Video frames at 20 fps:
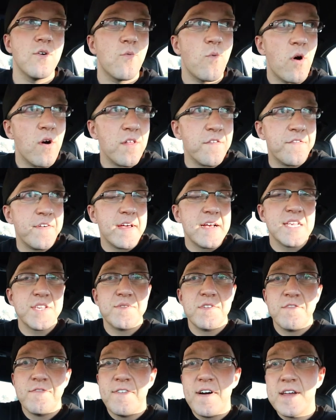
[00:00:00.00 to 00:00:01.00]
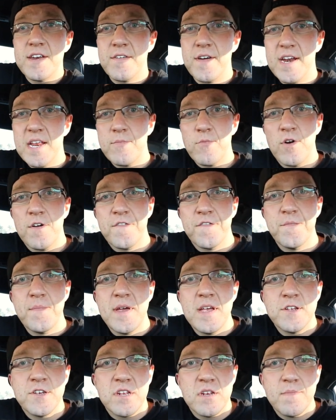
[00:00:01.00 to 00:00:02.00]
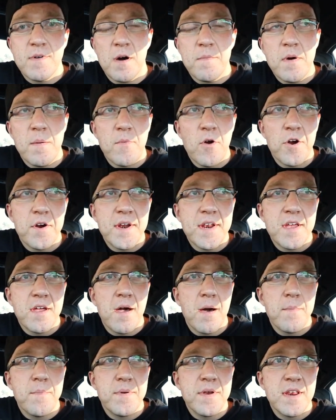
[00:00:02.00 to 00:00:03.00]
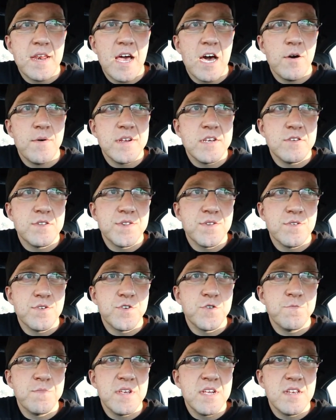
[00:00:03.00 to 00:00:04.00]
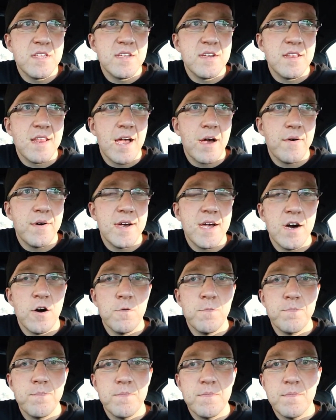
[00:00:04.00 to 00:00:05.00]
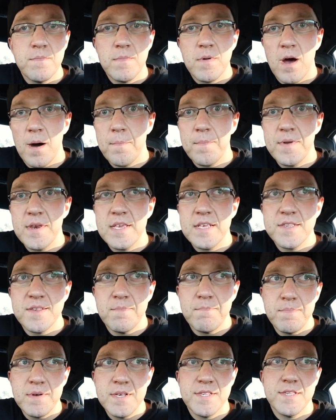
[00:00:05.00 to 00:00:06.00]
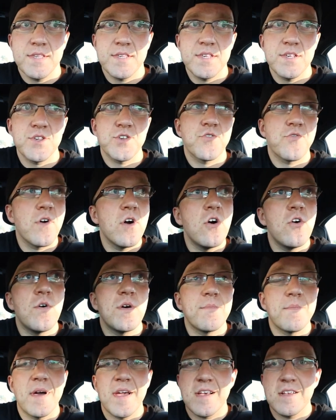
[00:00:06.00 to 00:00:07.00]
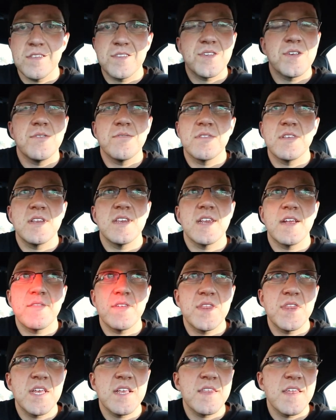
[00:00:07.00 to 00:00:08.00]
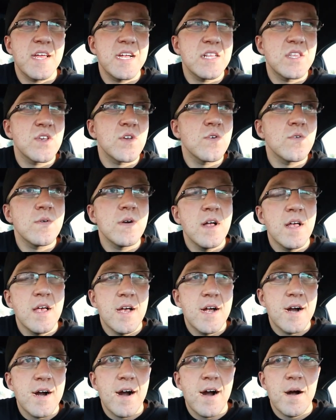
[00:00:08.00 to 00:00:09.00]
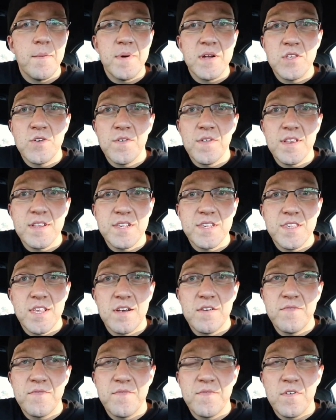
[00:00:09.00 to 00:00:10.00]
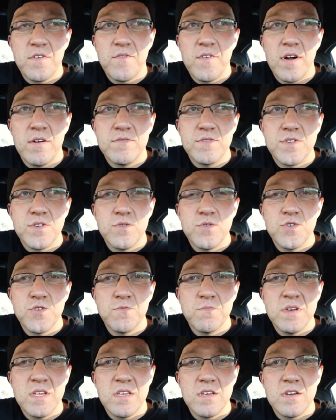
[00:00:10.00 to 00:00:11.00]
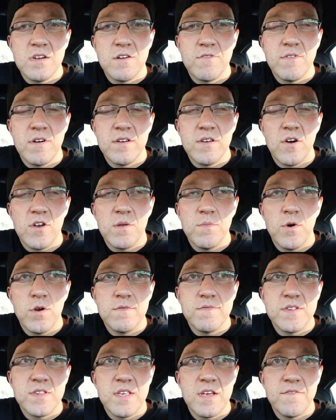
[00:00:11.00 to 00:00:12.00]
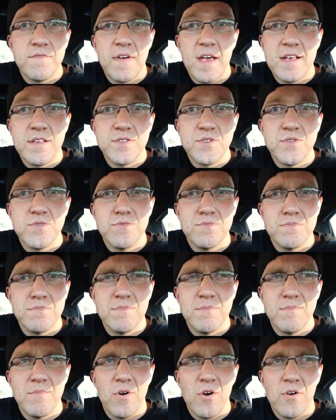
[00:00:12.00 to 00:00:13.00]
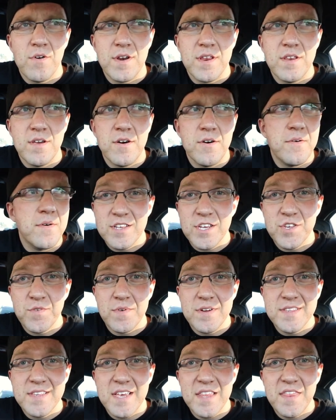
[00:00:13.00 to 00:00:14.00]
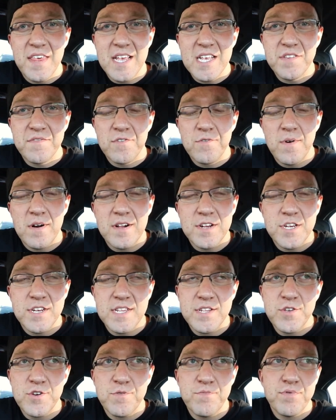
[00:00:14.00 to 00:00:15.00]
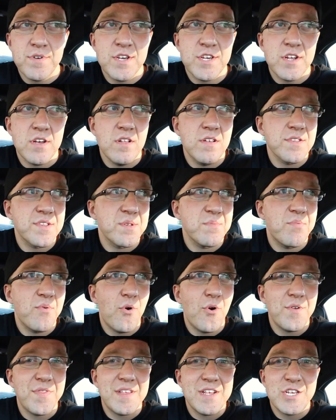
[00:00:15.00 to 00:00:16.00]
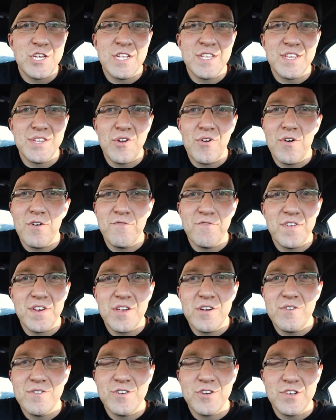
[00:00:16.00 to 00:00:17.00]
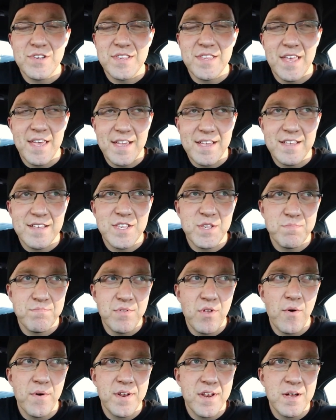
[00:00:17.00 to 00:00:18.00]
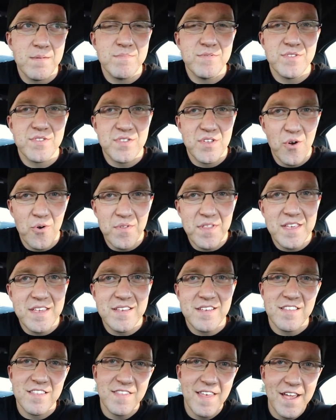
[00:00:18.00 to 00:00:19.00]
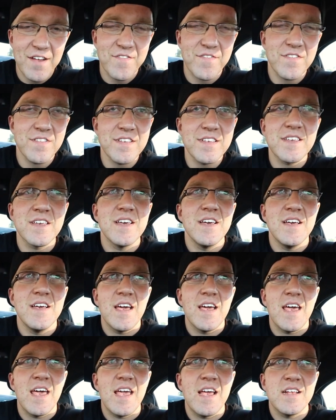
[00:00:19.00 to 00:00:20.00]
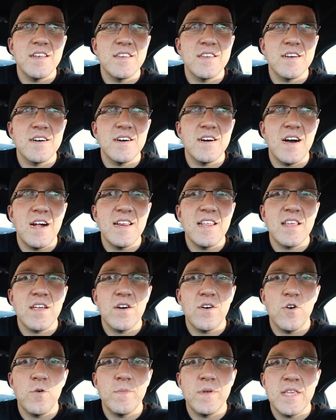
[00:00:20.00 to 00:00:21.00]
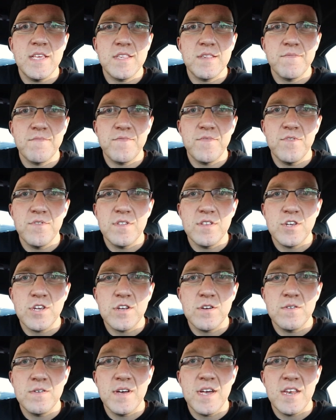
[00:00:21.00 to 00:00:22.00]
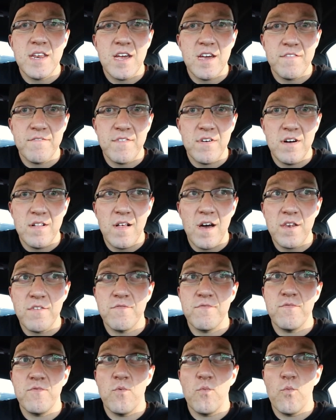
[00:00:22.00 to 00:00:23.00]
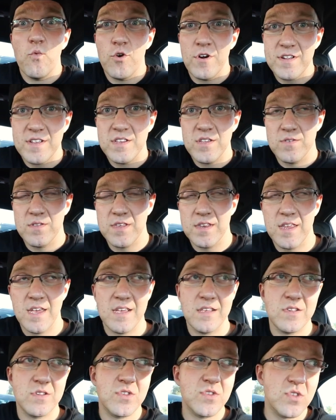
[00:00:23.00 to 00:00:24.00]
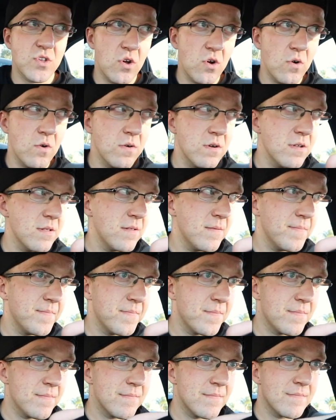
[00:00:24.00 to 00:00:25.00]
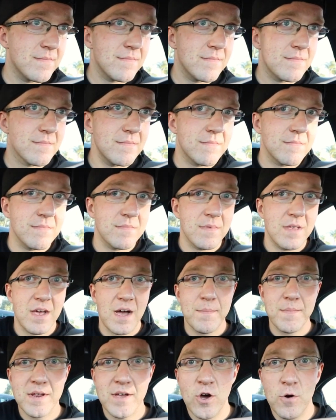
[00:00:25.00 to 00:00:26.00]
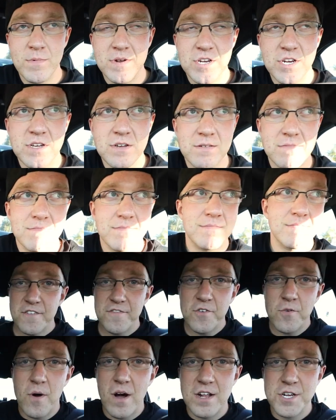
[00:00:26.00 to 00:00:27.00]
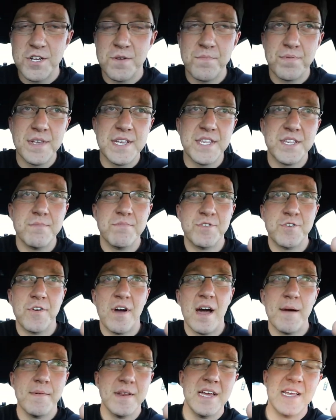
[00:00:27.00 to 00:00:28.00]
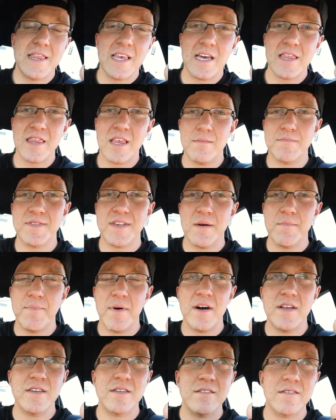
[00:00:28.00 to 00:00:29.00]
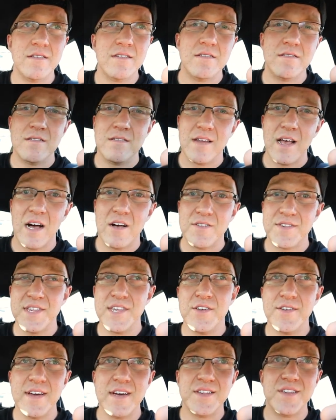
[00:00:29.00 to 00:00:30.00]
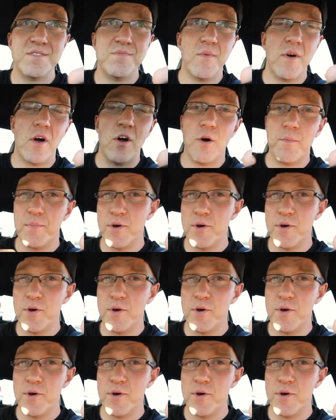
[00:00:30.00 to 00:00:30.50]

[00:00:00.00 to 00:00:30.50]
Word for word: Well, if you guys want to find out any more information about my marketing company and how I do social media and how I help companies businesses grow and my consulting and everything that I do, um, I do a lot of stuff around social media, around automotive stuff, as you already know. Just want to say thanks for watching. I do appreciate all the support. That Centenario video just like is blowing up slowly, thankfully. And uh, I need to go home and eat some food and chill. And I have a lot of work to do tonight. So. I'm gonna go home and chill. Thanks for watching. Please subscribe and hit that thumbs up button. See you guys tomorrow.